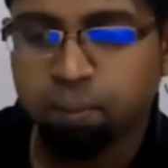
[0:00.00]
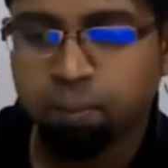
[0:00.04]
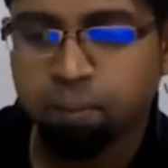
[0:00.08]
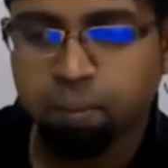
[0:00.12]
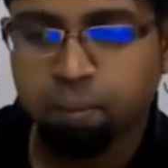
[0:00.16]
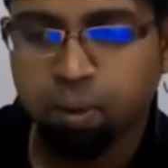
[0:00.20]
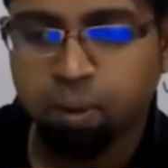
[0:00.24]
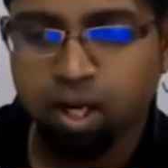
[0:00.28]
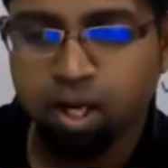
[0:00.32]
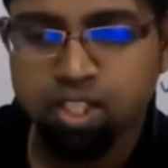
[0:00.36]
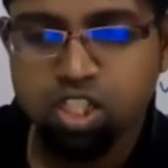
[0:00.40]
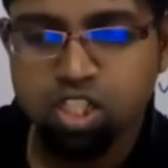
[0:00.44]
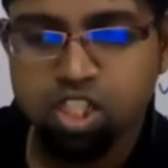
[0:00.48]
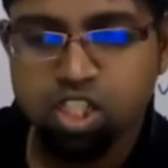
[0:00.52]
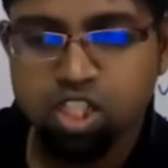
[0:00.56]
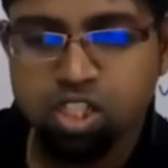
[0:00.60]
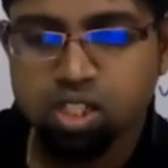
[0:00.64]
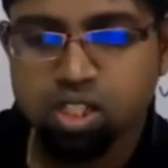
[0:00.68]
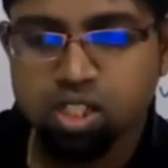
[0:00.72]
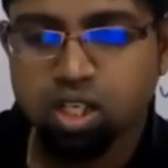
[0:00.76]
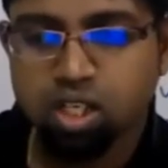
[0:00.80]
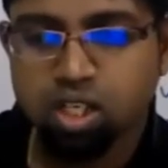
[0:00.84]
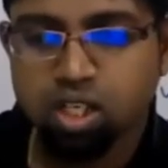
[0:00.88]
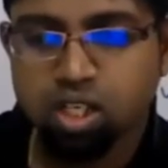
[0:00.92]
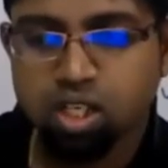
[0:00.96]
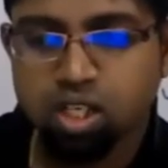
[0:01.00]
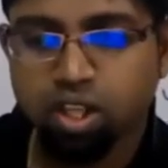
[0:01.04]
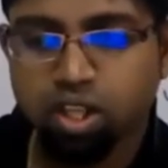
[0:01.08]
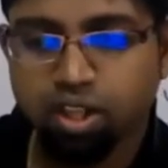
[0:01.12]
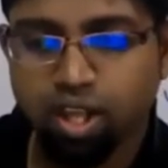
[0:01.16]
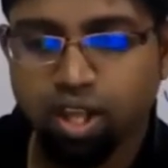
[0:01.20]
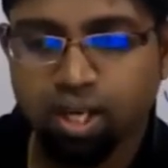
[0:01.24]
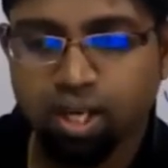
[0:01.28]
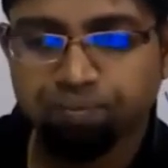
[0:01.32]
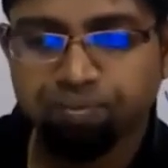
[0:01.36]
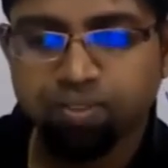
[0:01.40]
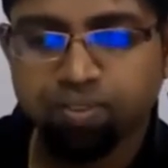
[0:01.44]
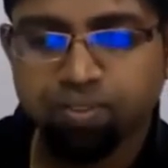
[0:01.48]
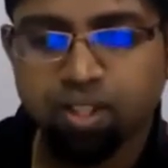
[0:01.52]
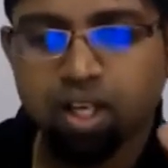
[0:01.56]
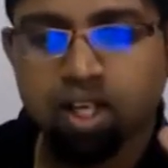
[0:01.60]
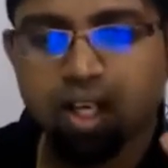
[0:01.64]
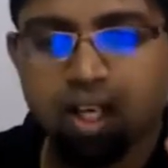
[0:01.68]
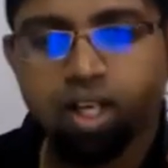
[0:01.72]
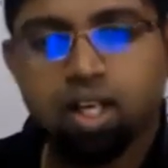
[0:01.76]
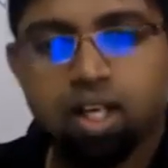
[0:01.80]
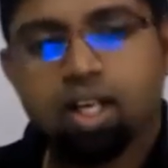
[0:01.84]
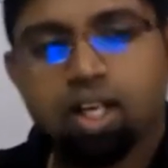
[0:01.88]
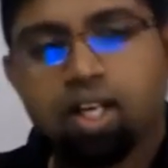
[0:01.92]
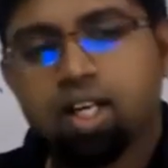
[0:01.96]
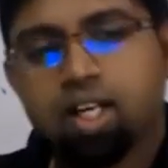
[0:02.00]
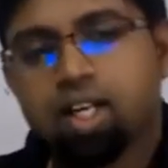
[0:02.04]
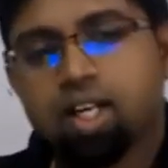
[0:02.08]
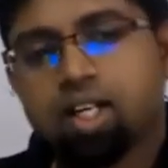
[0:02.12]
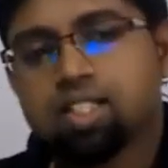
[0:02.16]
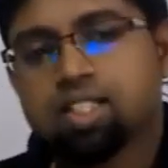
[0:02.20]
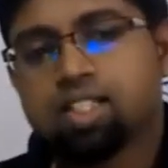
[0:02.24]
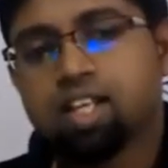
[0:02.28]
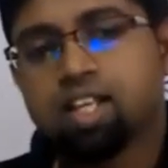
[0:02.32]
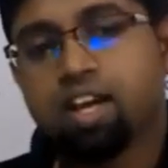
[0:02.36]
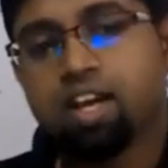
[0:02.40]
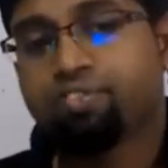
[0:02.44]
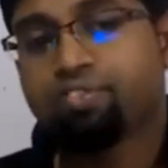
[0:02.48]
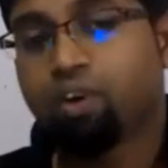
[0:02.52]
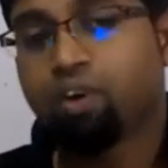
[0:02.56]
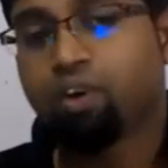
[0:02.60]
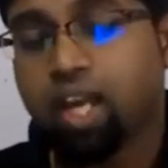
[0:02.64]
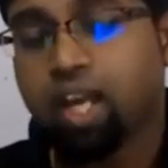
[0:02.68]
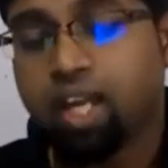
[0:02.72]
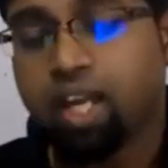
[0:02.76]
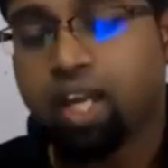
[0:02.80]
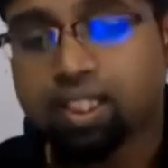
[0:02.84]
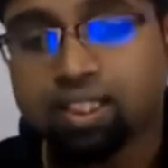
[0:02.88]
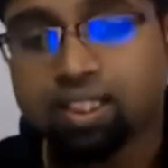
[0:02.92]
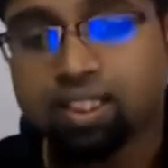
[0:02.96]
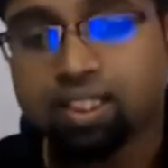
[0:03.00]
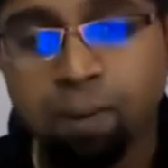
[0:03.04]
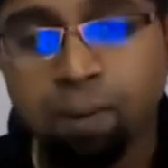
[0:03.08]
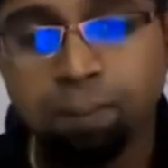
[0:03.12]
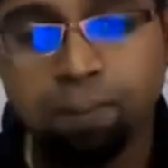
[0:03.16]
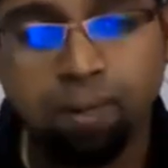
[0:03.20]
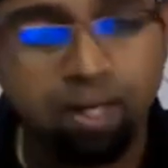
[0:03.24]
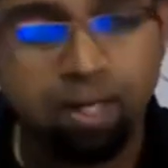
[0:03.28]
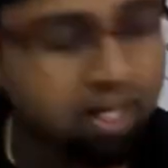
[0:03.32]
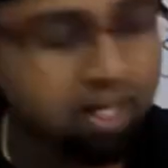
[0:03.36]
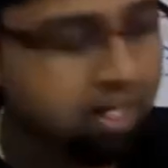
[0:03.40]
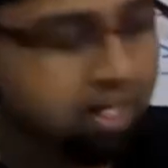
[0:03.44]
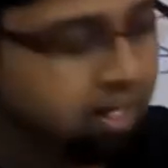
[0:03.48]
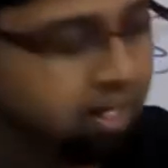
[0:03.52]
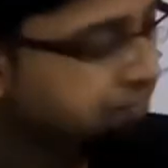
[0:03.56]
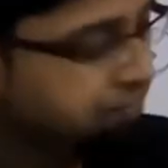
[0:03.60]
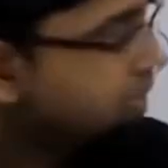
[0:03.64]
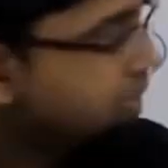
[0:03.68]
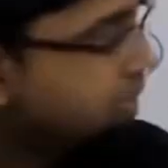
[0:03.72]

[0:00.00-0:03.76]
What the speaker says: pass. Right? Say for example,